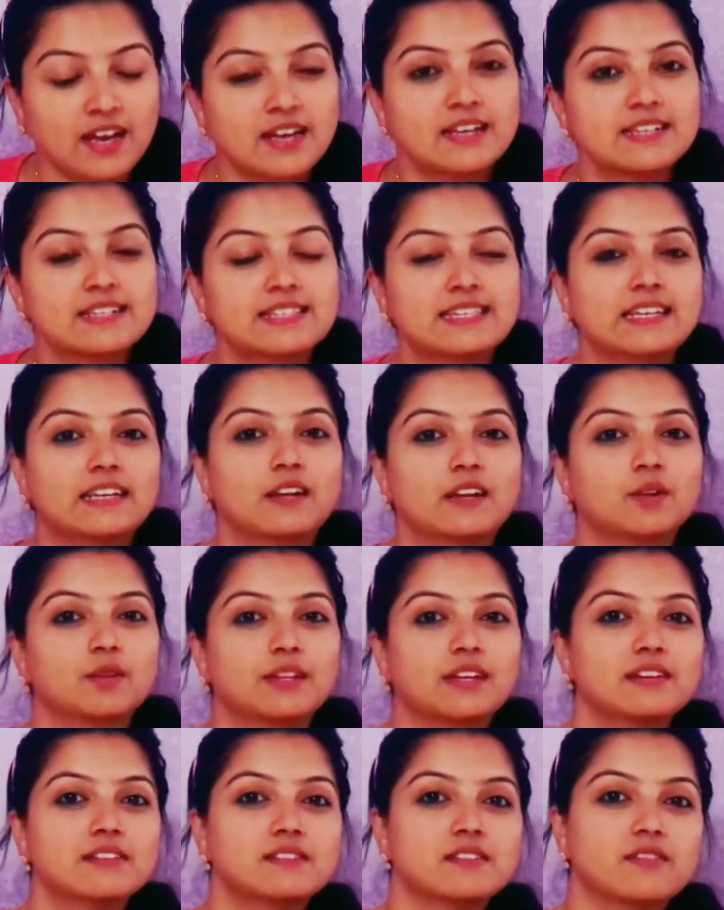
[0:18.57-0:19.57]
See, now
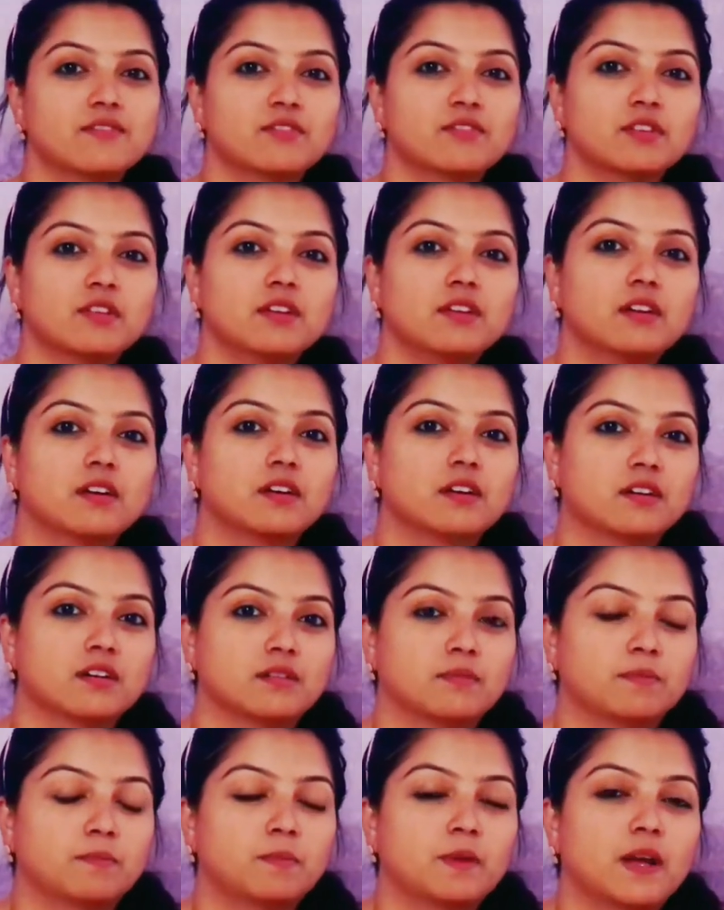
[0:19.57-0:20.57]
there are several
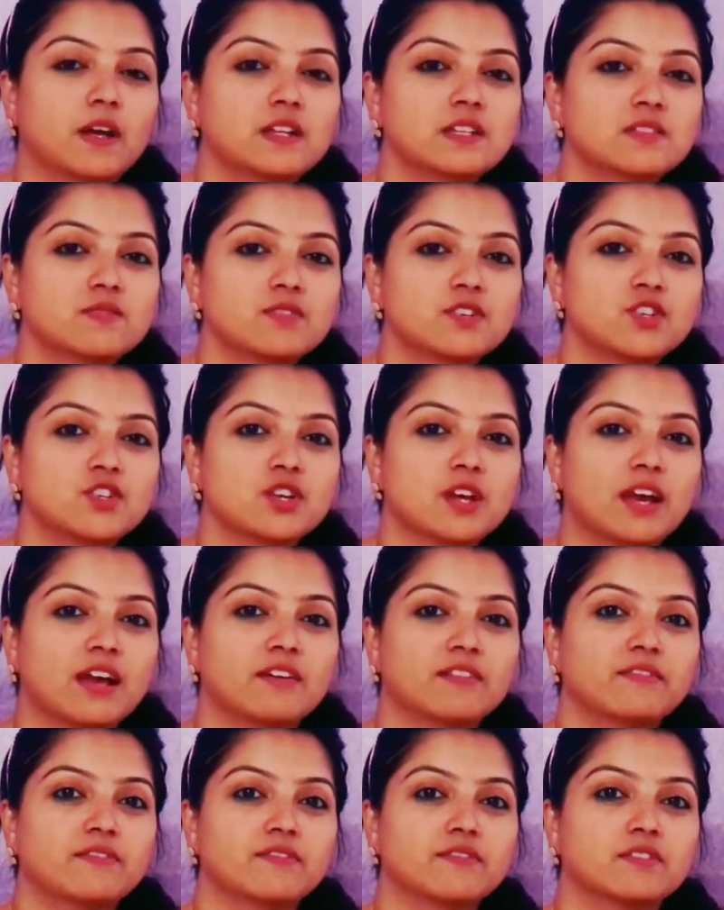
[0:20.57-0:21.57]
plants which
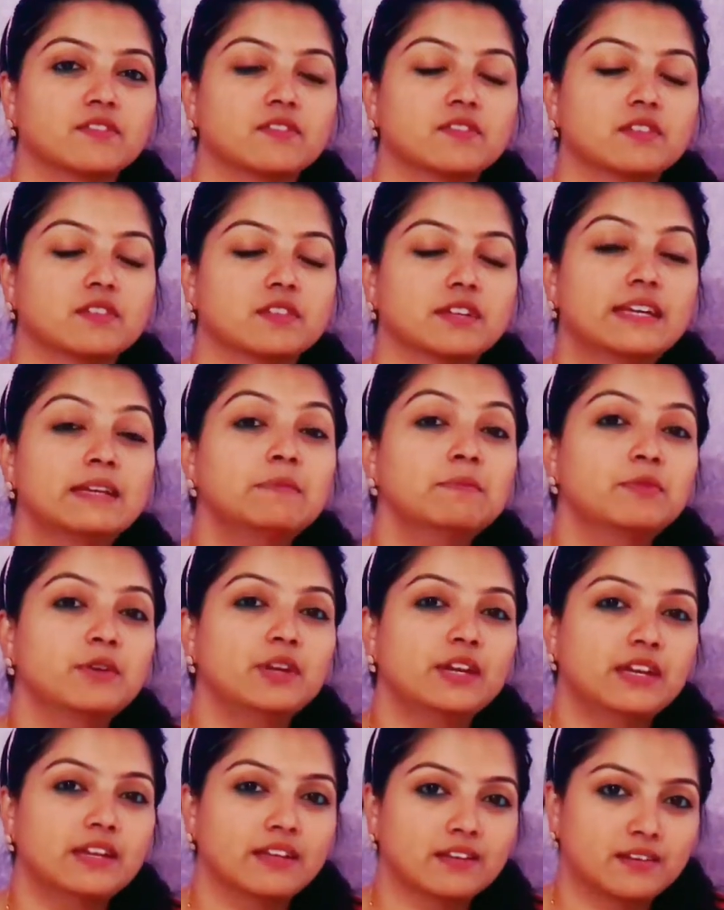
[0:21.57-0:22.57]
have
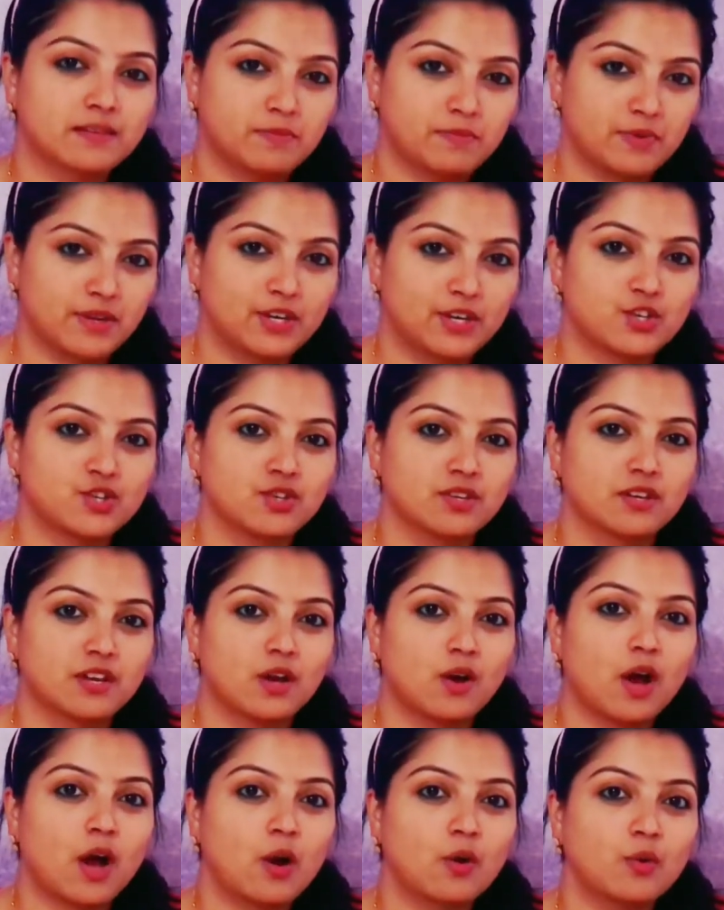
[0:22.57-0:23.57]
inbreeding depression.
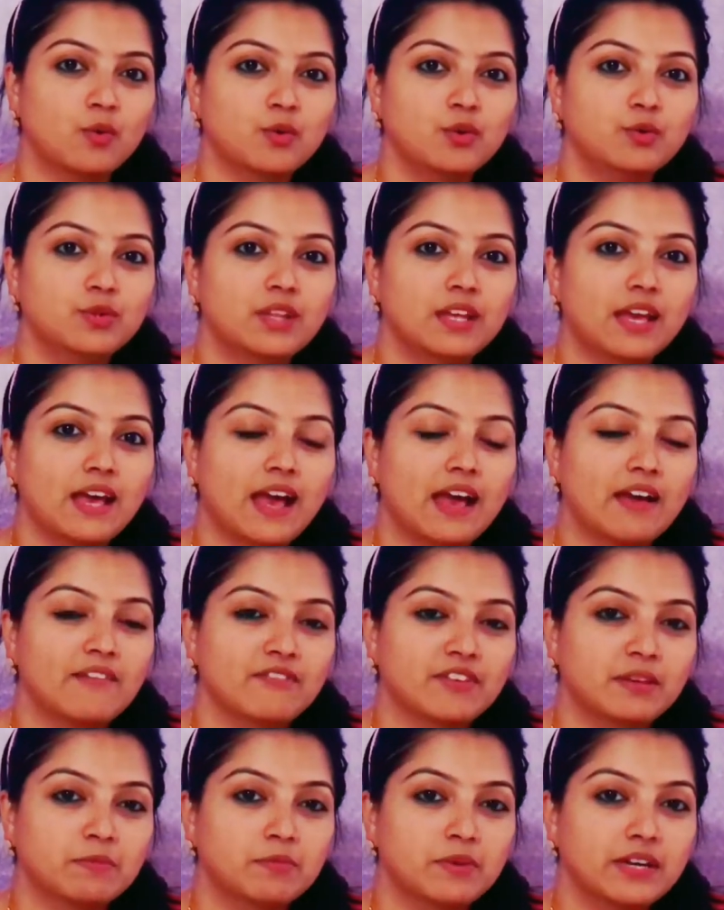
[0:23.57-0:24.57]
Now how do they have
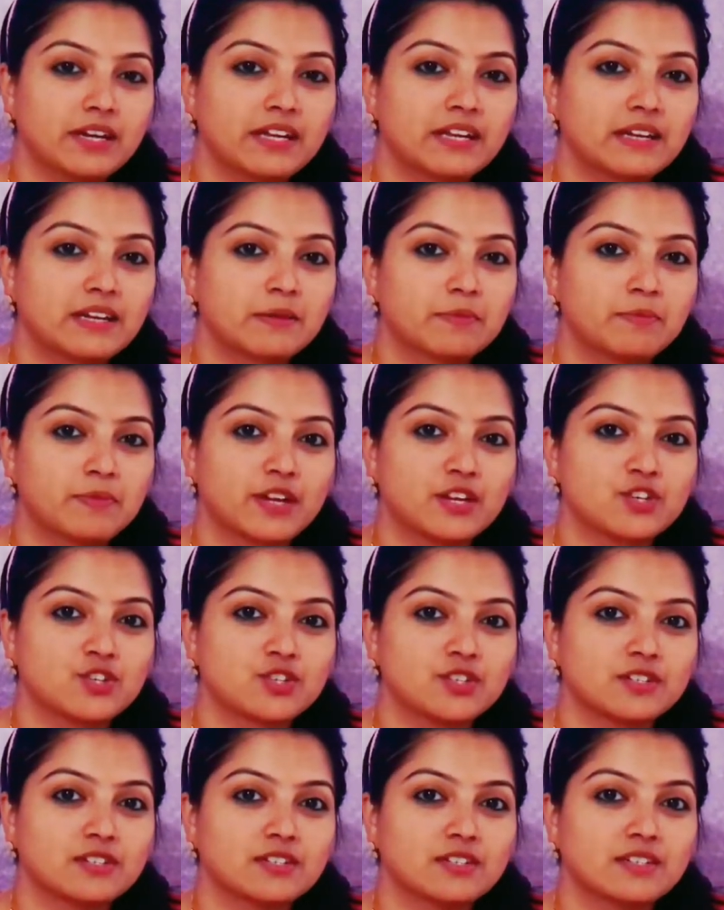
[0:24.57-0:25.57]
inbreeding
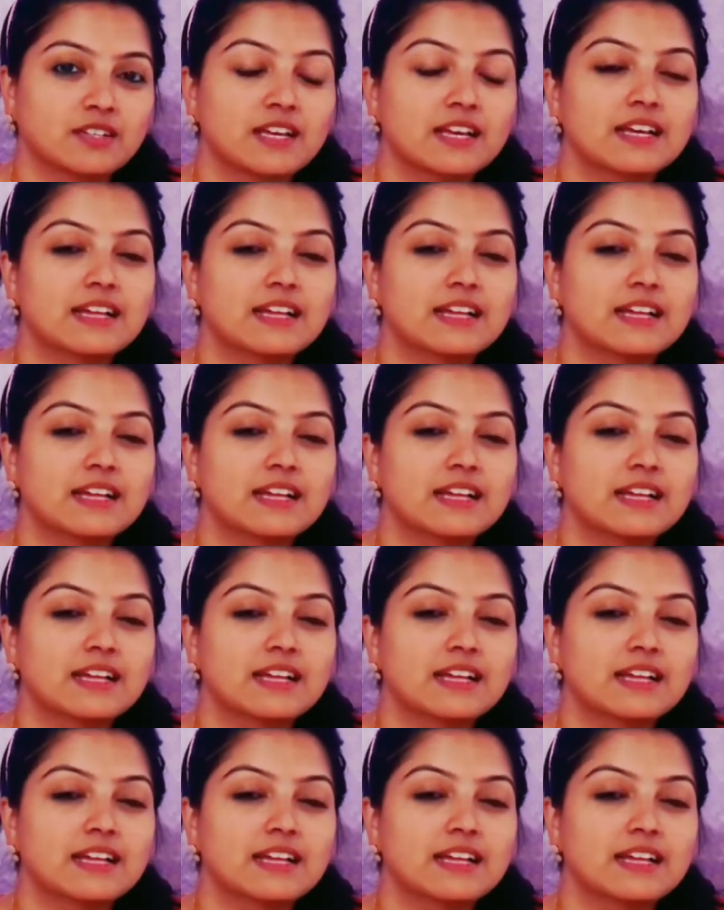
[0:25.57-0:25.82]
depression?